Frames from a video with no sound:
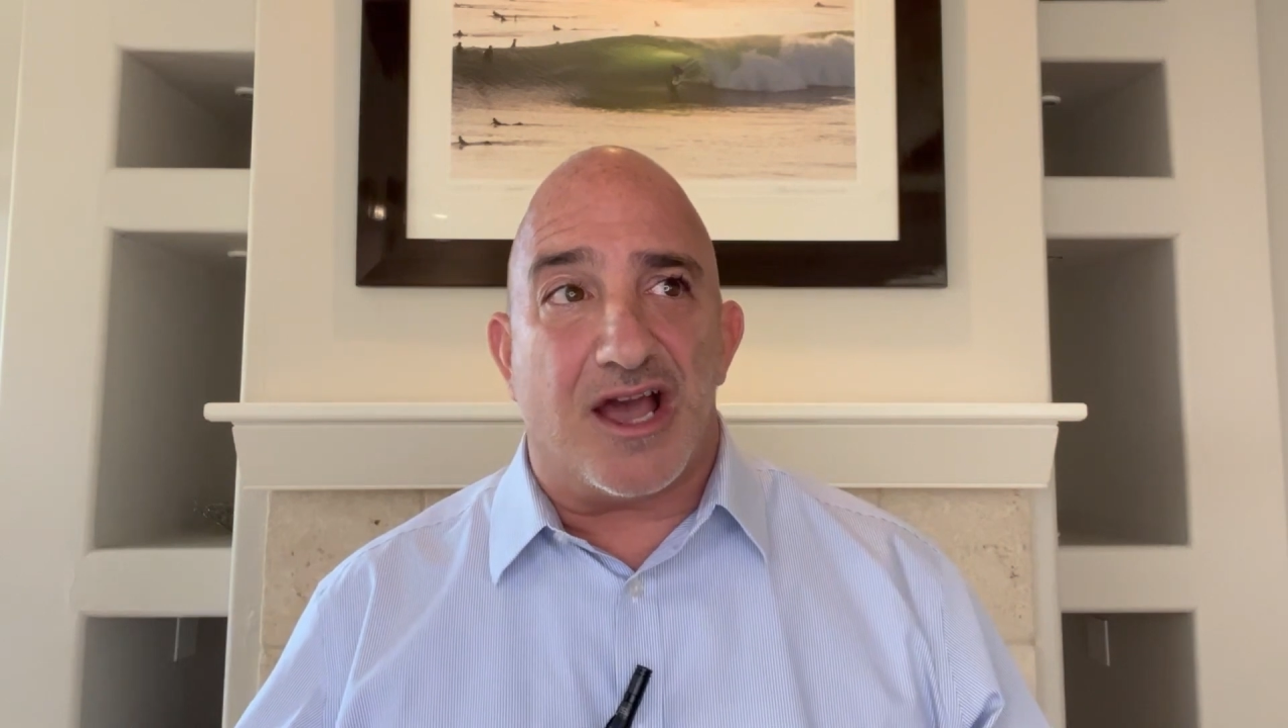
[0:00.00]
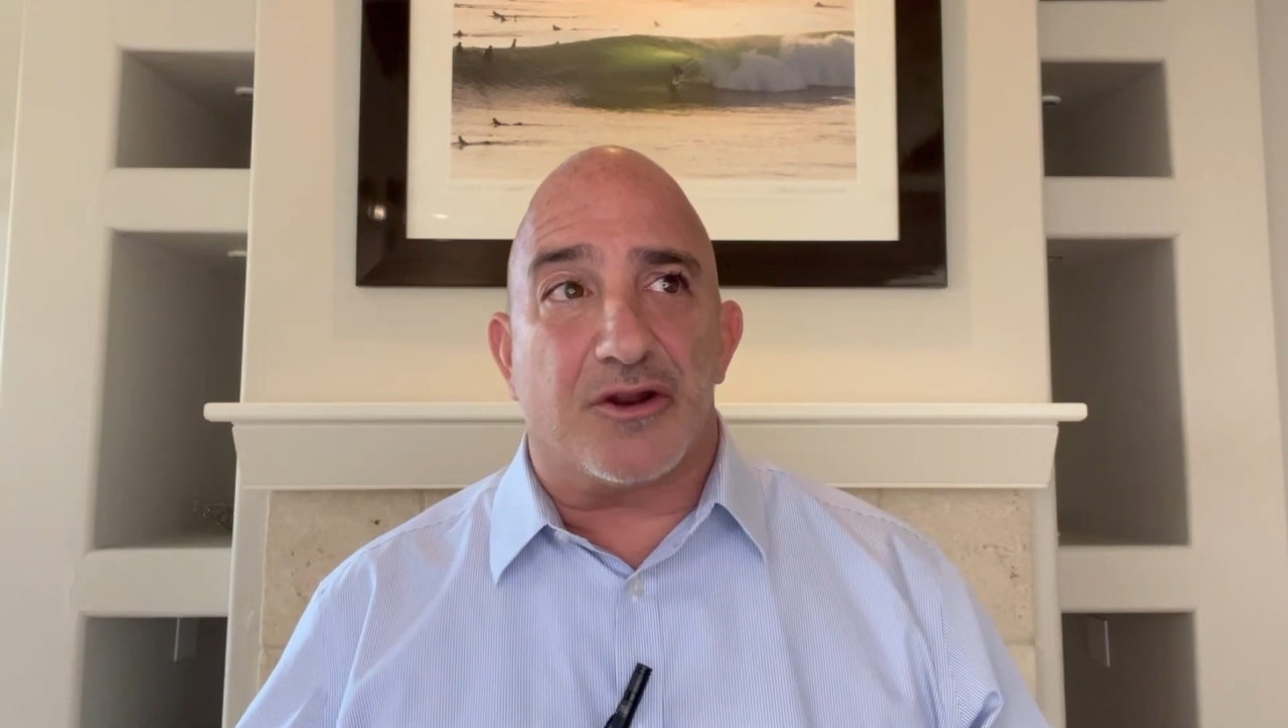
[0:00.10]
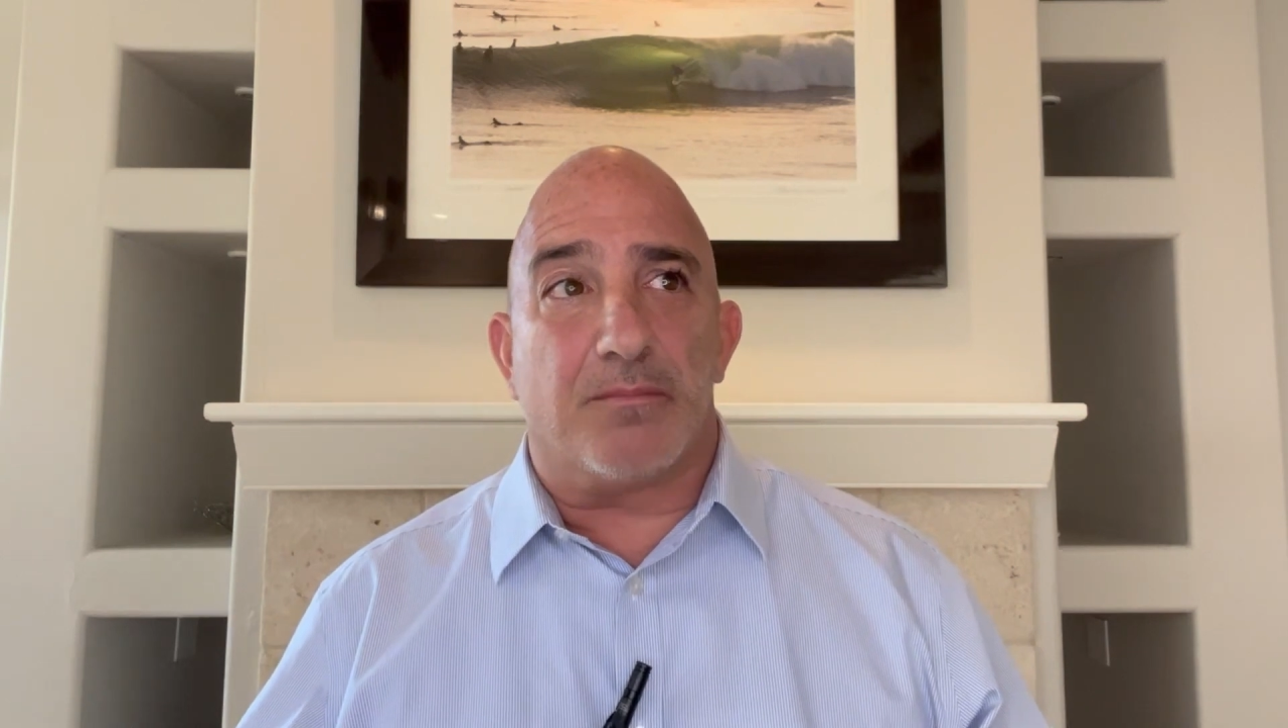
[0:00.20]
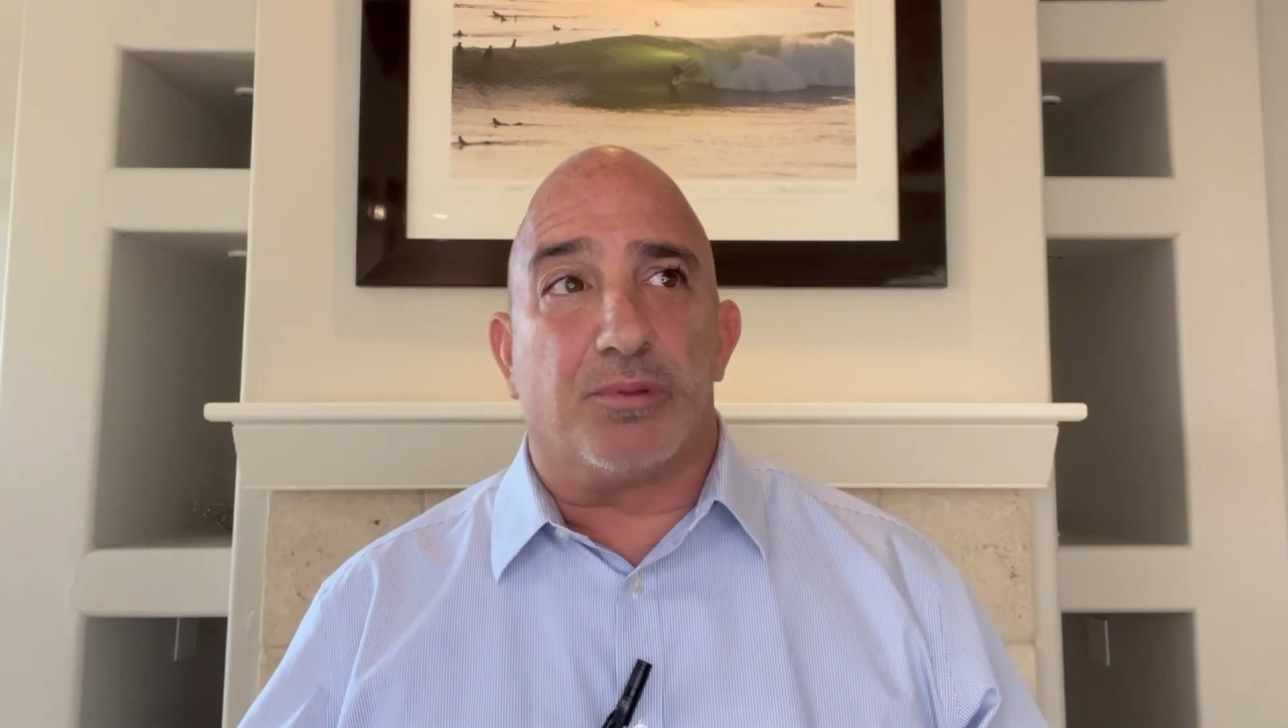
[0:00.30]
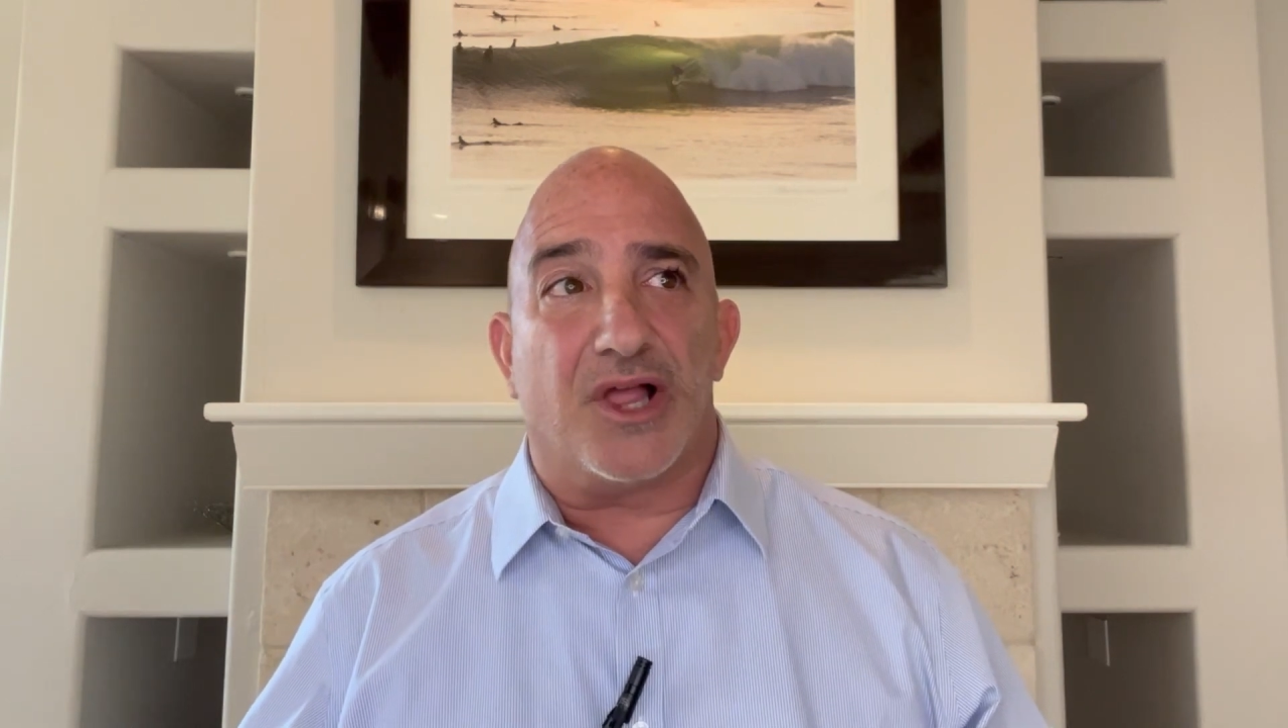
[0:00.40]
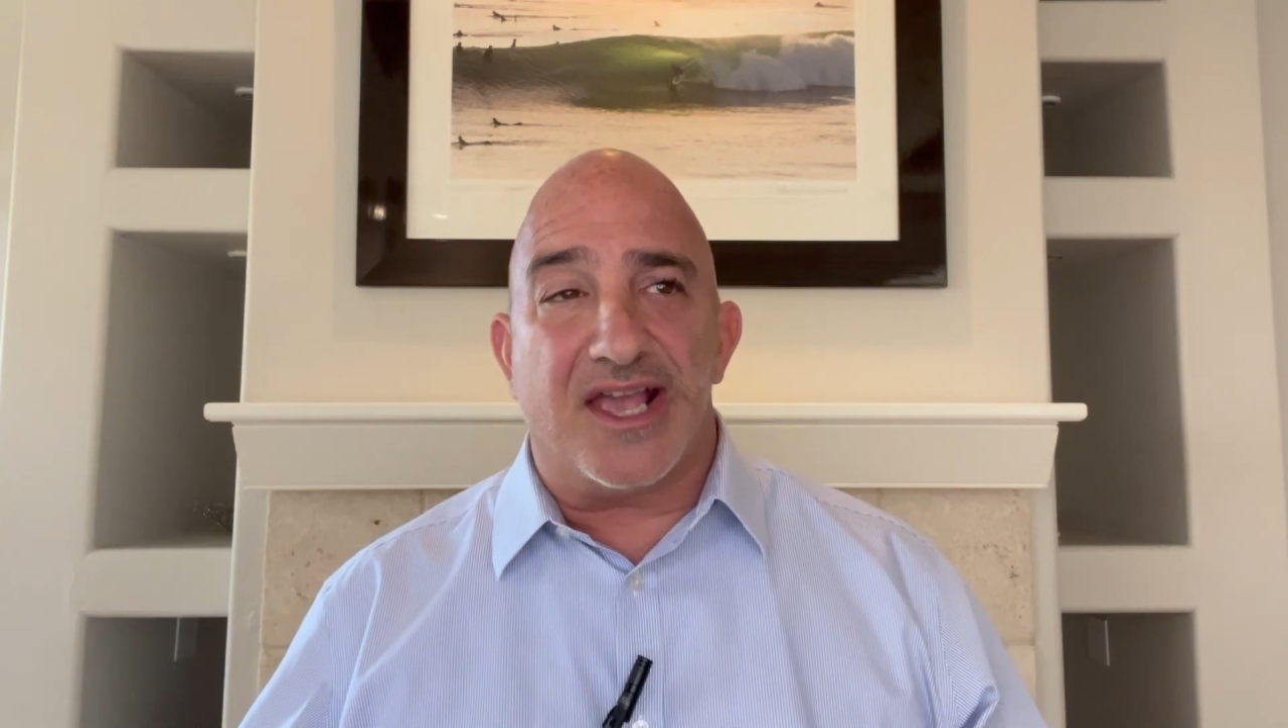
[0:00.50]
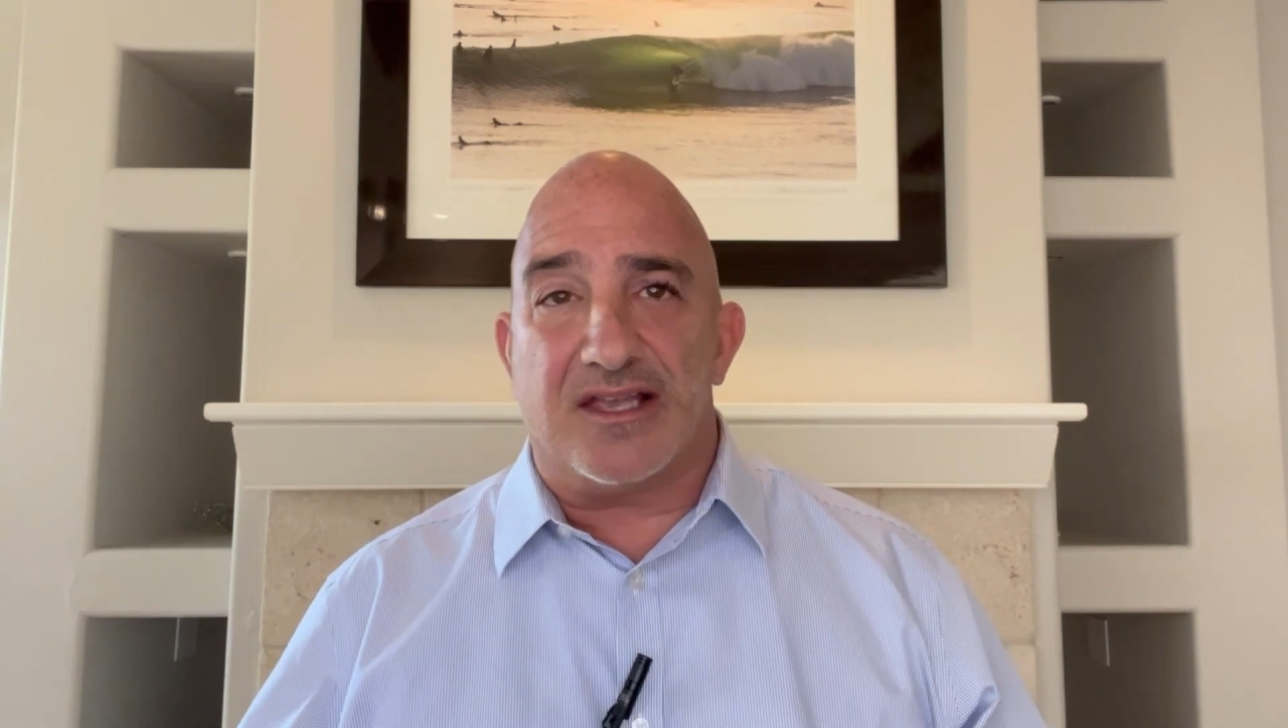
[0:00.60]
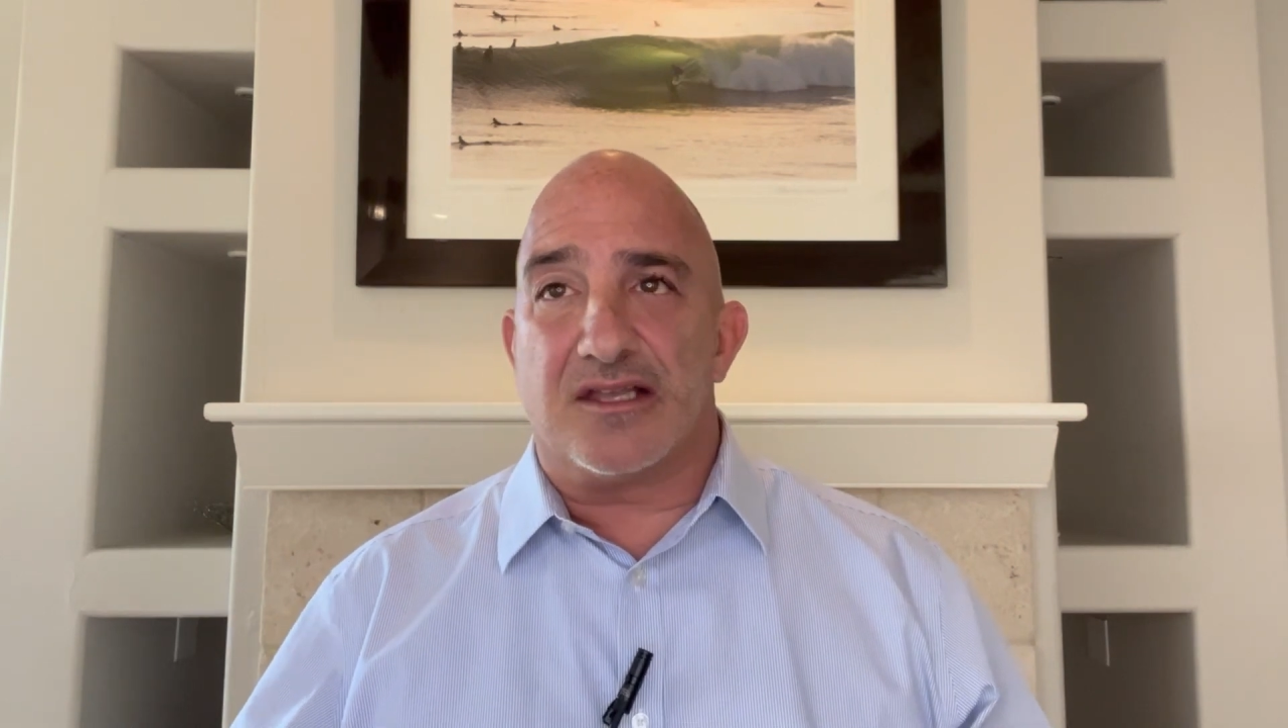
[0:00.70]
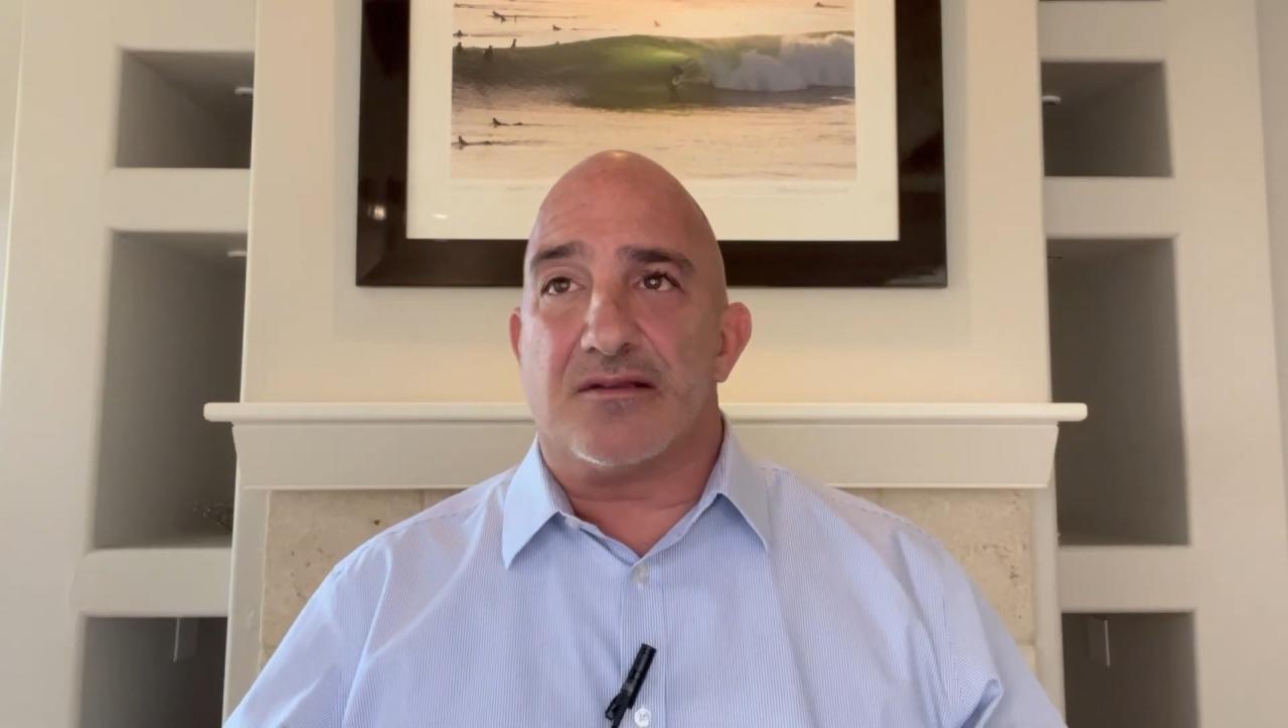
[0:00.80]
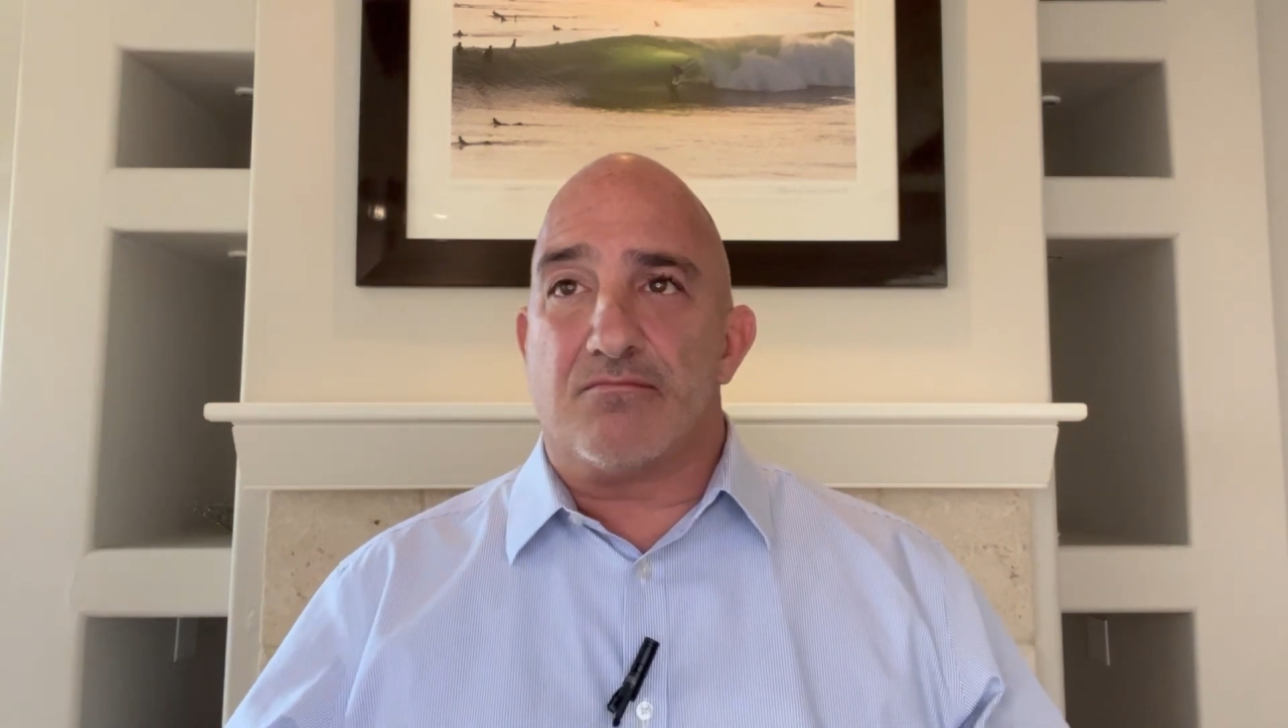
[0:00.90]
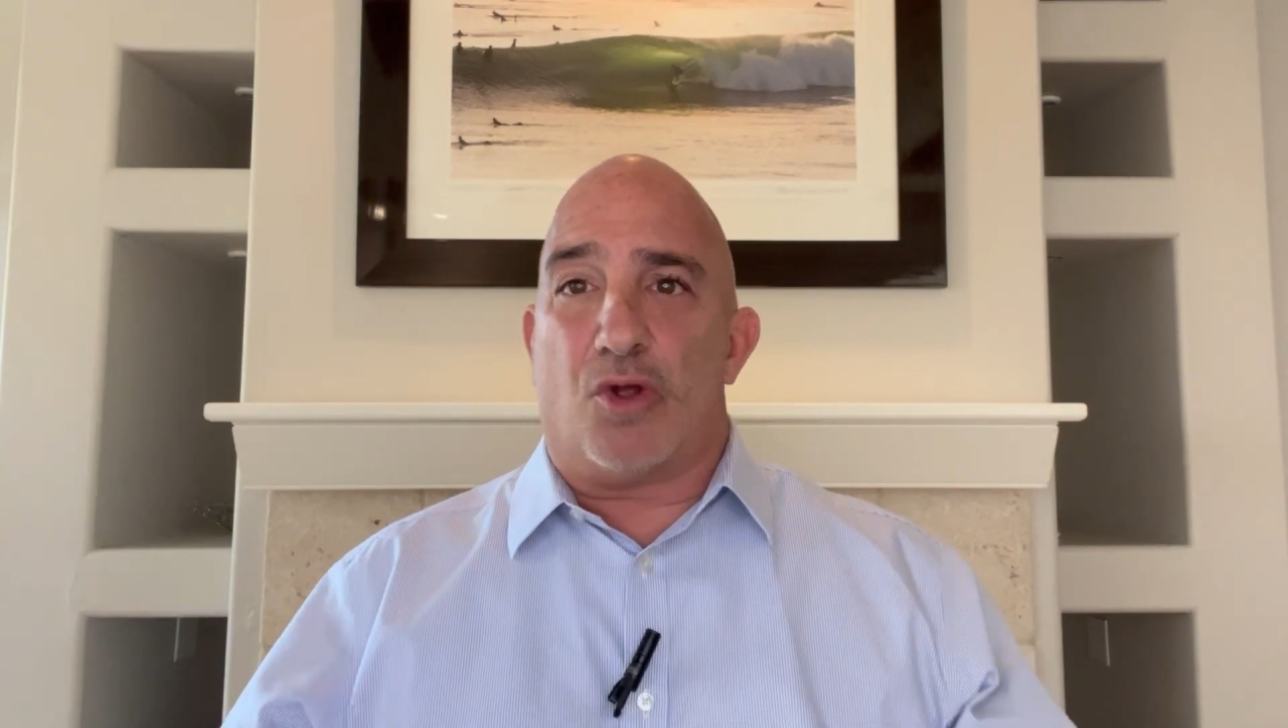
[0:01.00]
out a blanket